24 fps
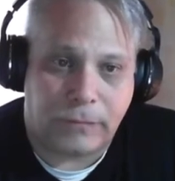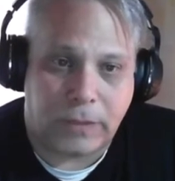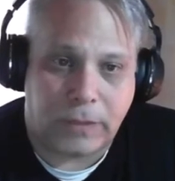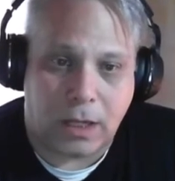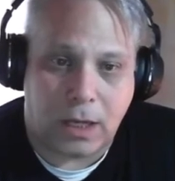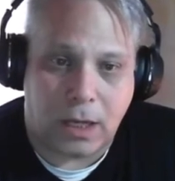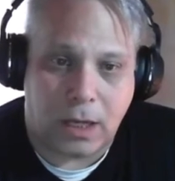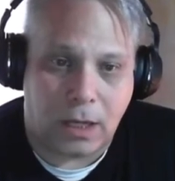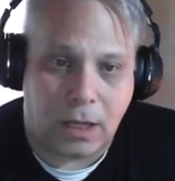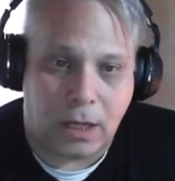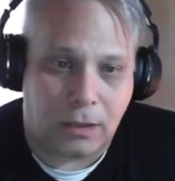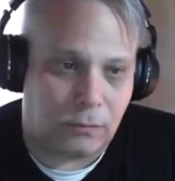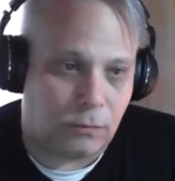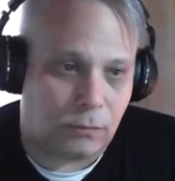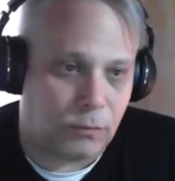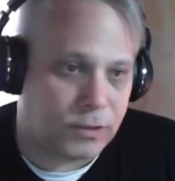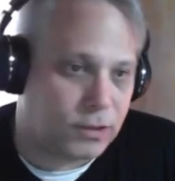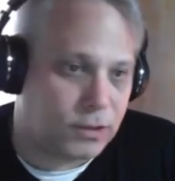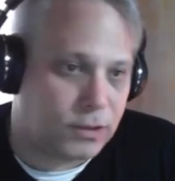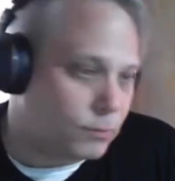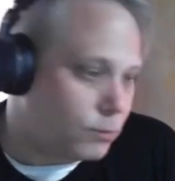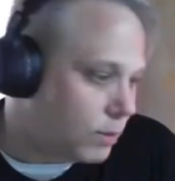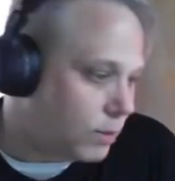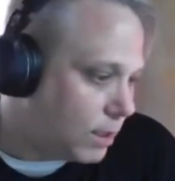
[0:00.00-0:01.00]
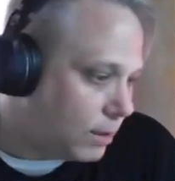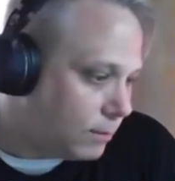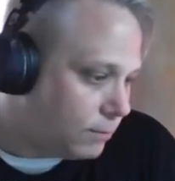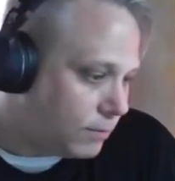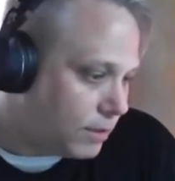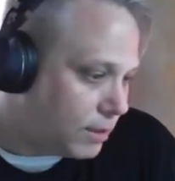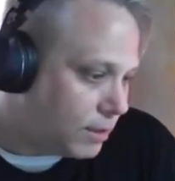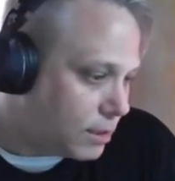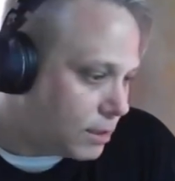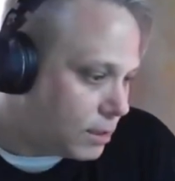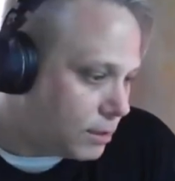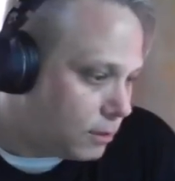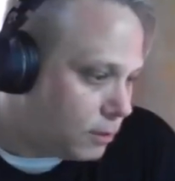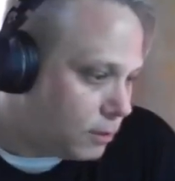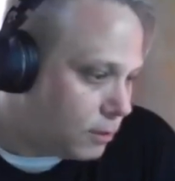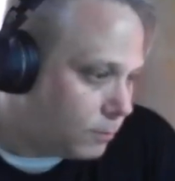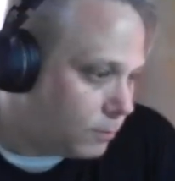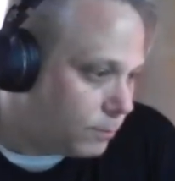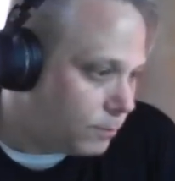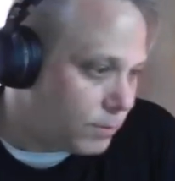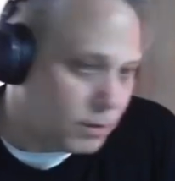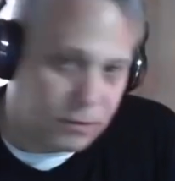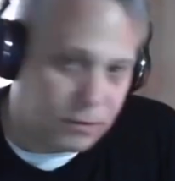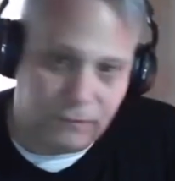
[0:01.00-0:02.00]
uh, which is what I'm thinking and
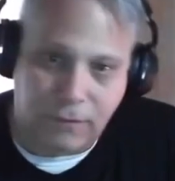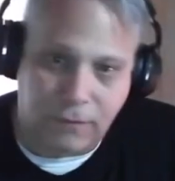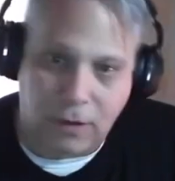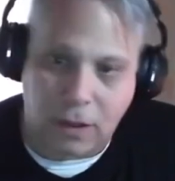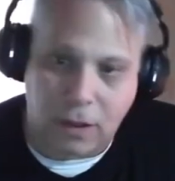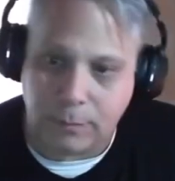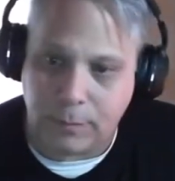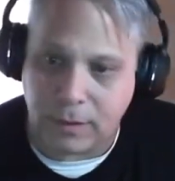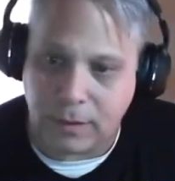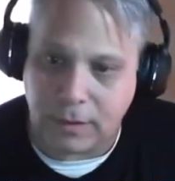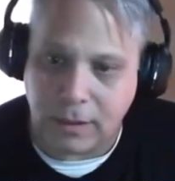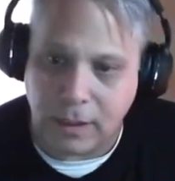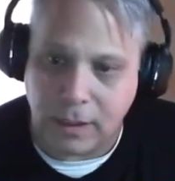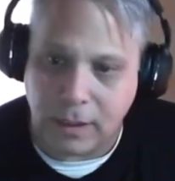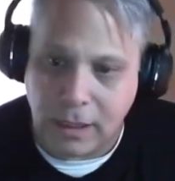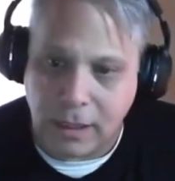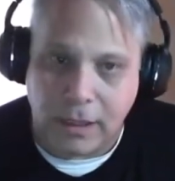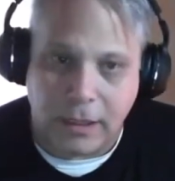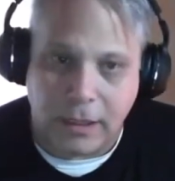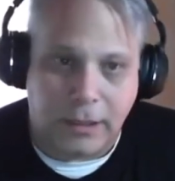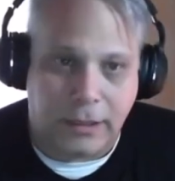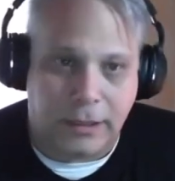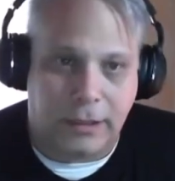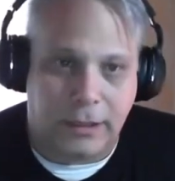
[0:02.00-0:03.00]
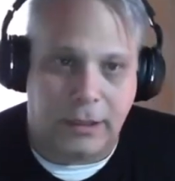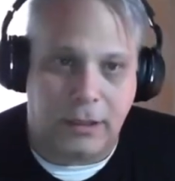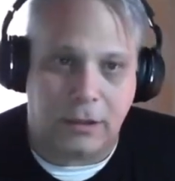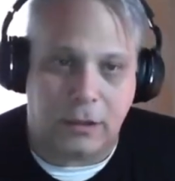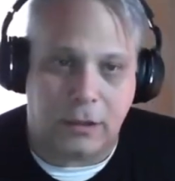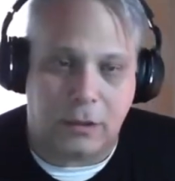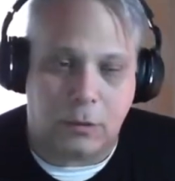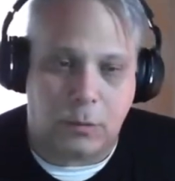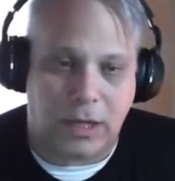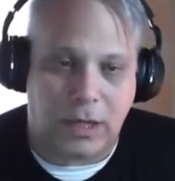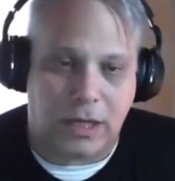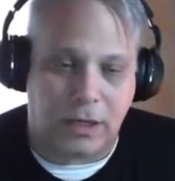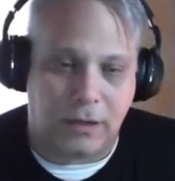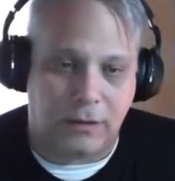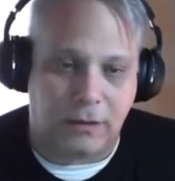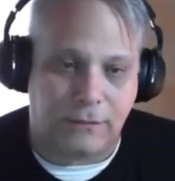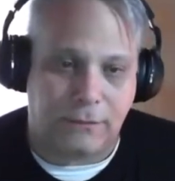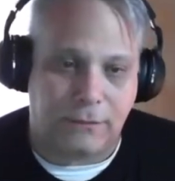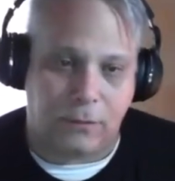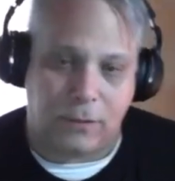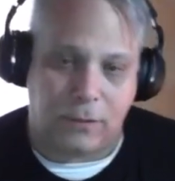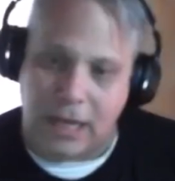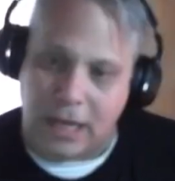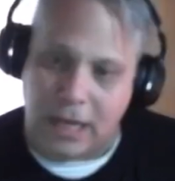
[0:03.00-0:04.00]
hoping you've all been here waiting for.